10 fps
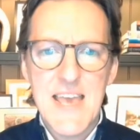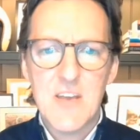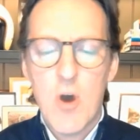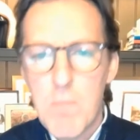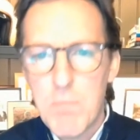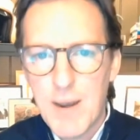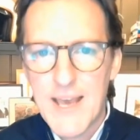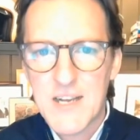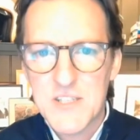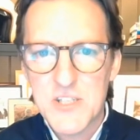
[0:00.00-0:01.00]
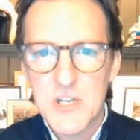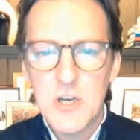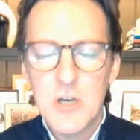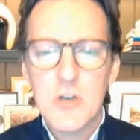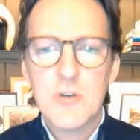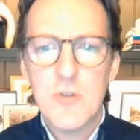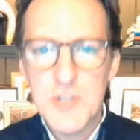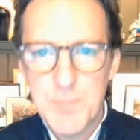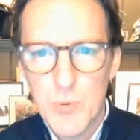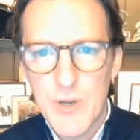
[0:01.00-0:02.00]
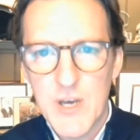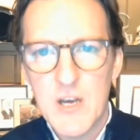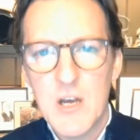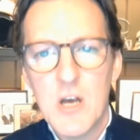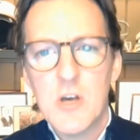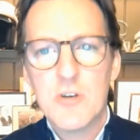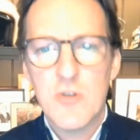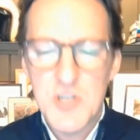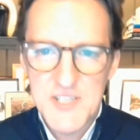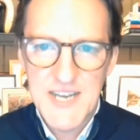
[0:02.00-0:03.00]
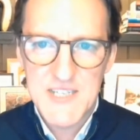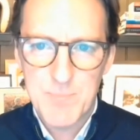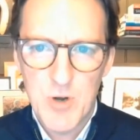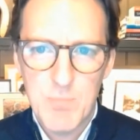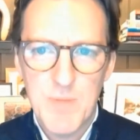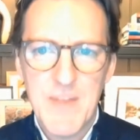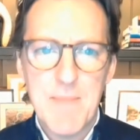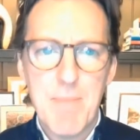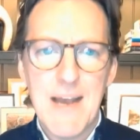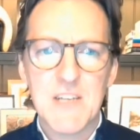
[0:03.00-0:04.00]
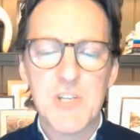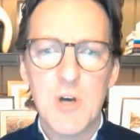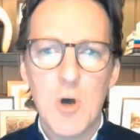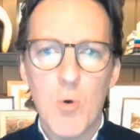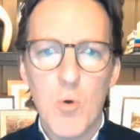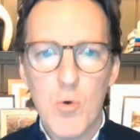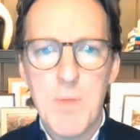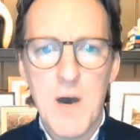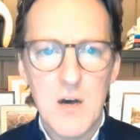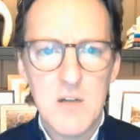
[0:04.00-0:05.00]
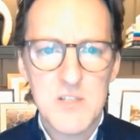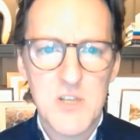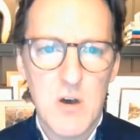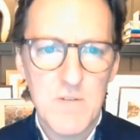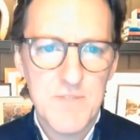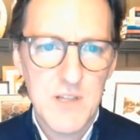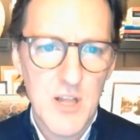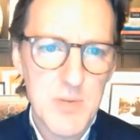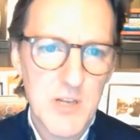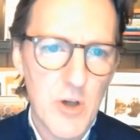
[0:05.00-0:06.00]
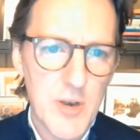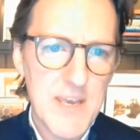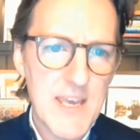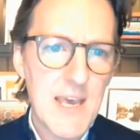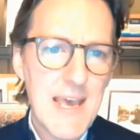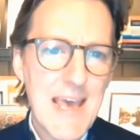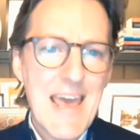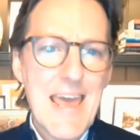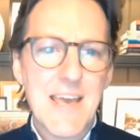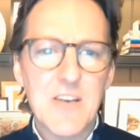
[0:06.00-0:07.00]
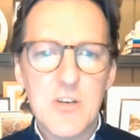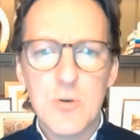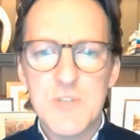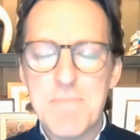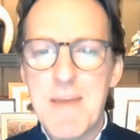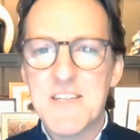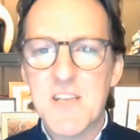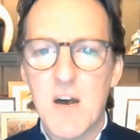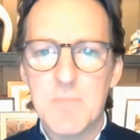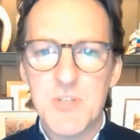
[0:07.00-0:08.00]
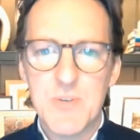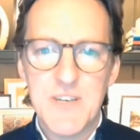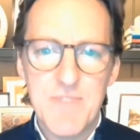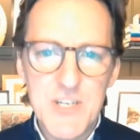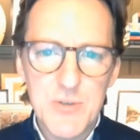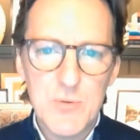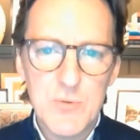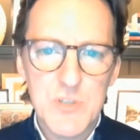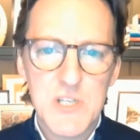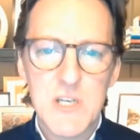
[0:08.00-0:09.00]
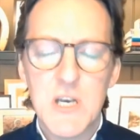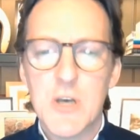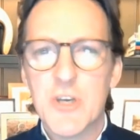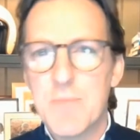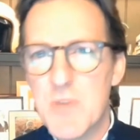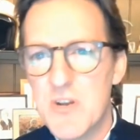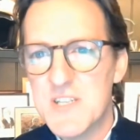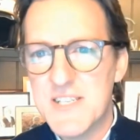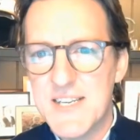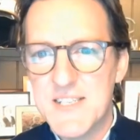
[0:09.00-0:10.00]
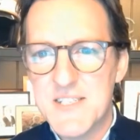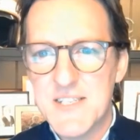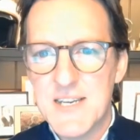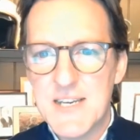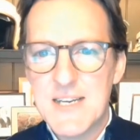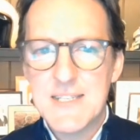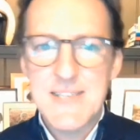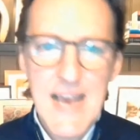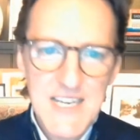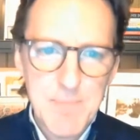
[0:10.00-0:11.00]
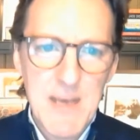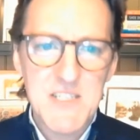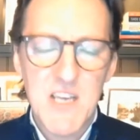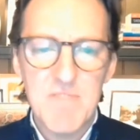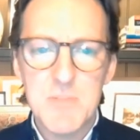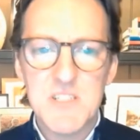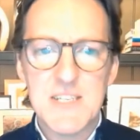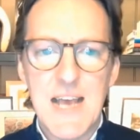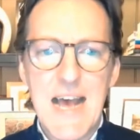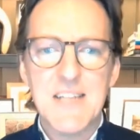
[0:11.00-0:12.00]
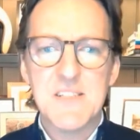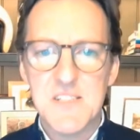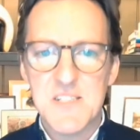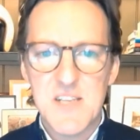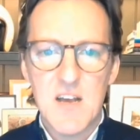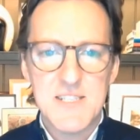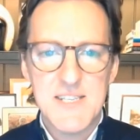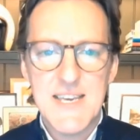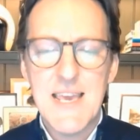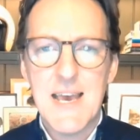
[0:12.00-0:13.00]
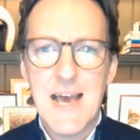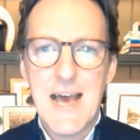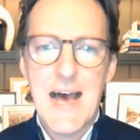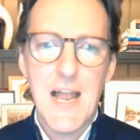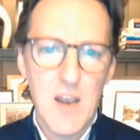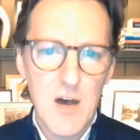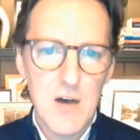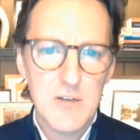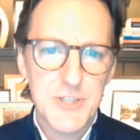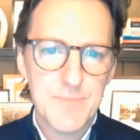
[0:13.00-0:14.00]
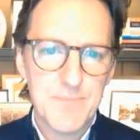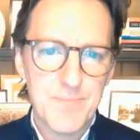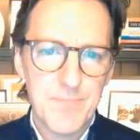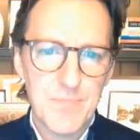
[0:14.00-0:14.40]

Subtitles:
a complex, cross-border, cross-sector problem that impacts all parts of the global economy. It can cause immense harm to individuals, communities, taxpayers, governments, and society at large.